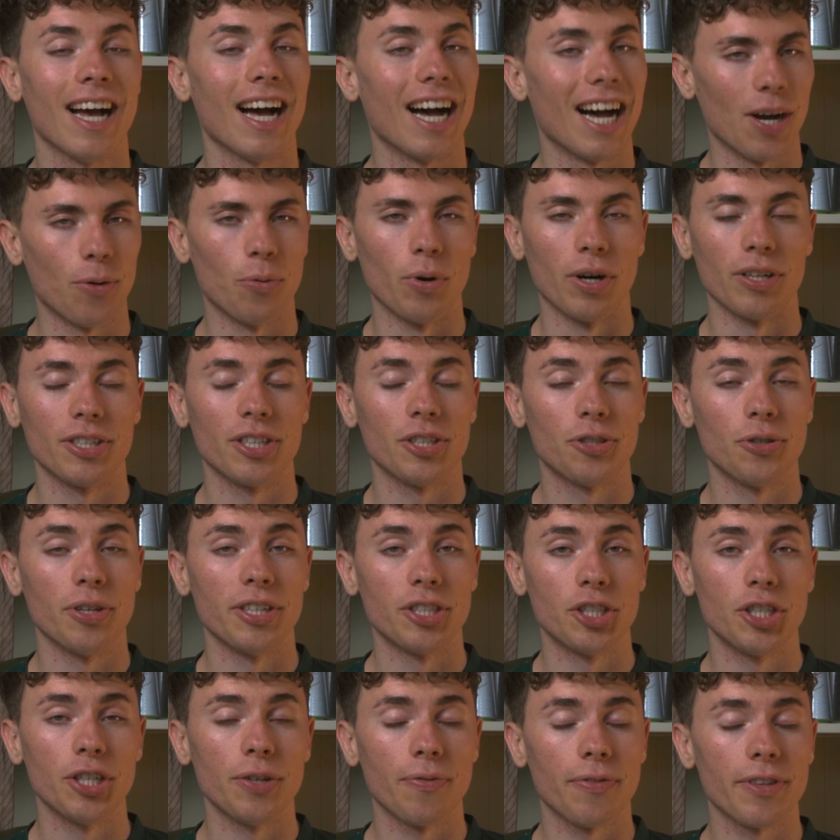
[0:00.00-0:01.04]
I wanted to
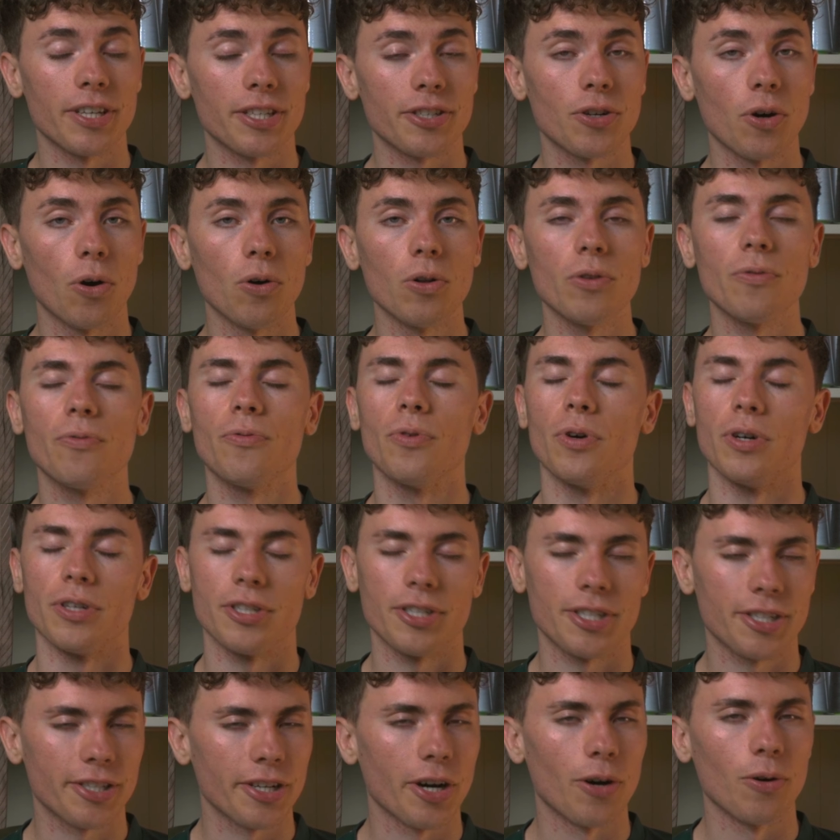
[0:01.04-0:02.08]
achieve this goal for
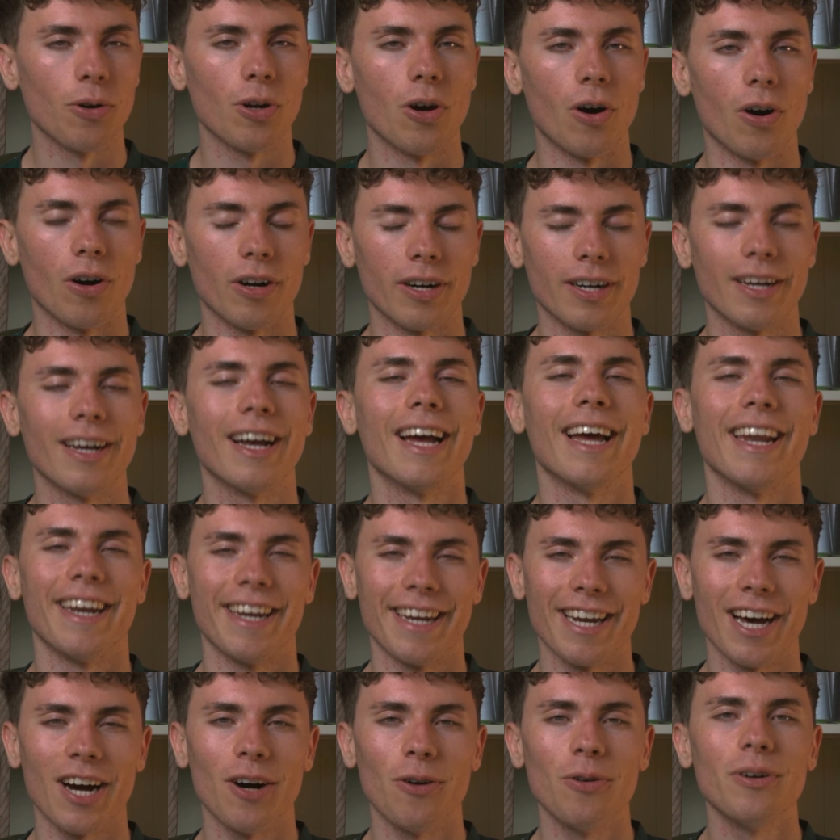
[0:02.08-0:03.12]
so long, and
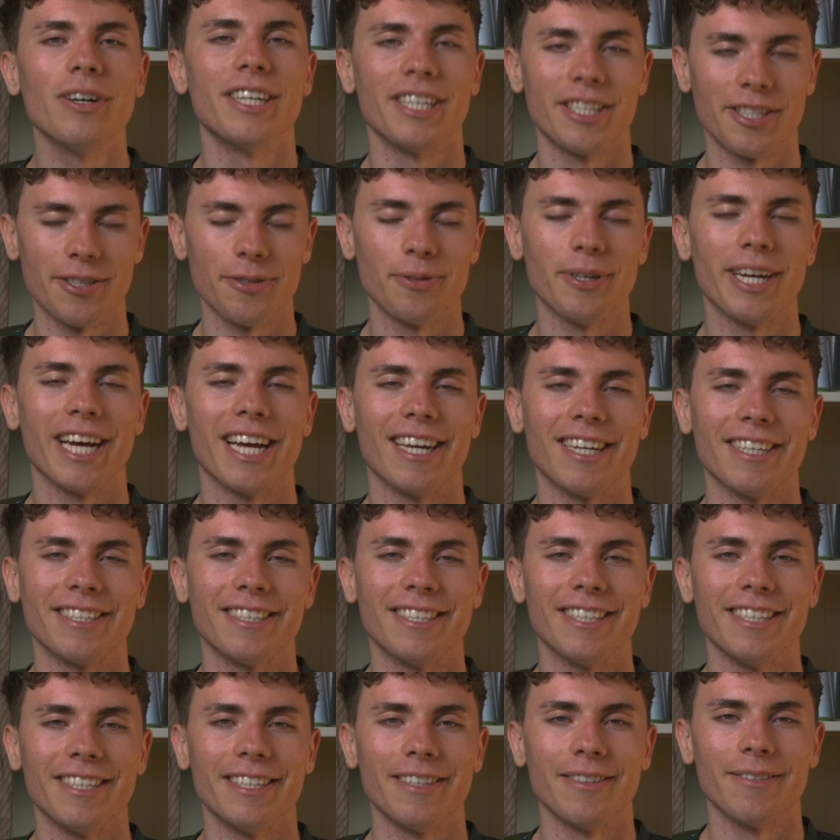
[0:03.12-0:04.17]
now it's
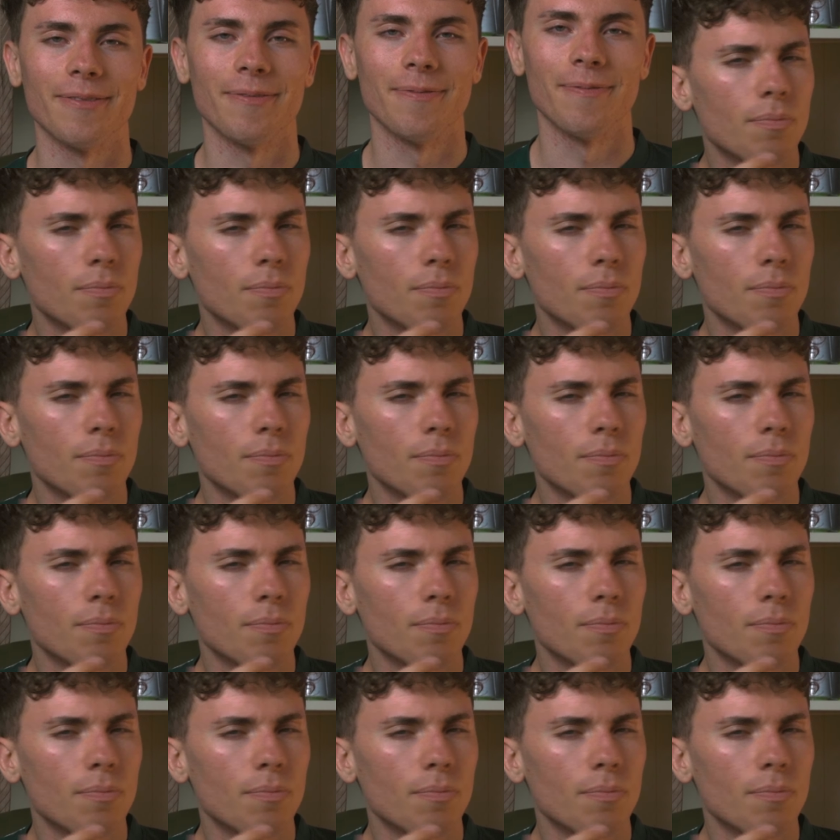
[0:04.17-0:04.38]
reality.